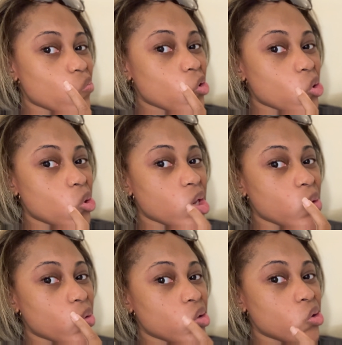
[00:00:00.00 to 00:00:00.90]
it's only
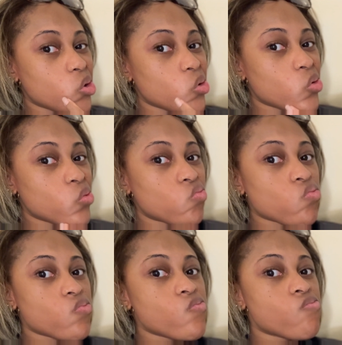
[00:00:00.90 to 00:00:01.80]
one, two,
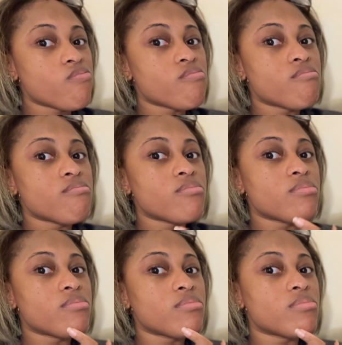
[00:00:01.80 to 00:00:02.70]

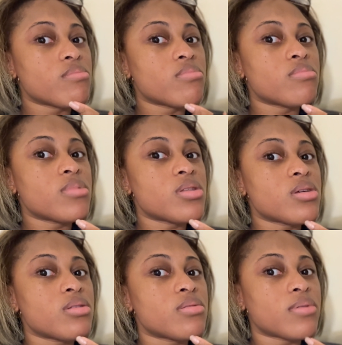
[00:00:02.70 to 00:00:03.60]
I
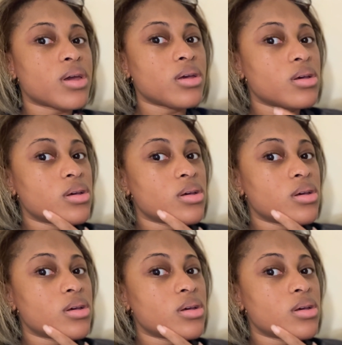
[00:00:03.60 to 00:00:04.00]
think three.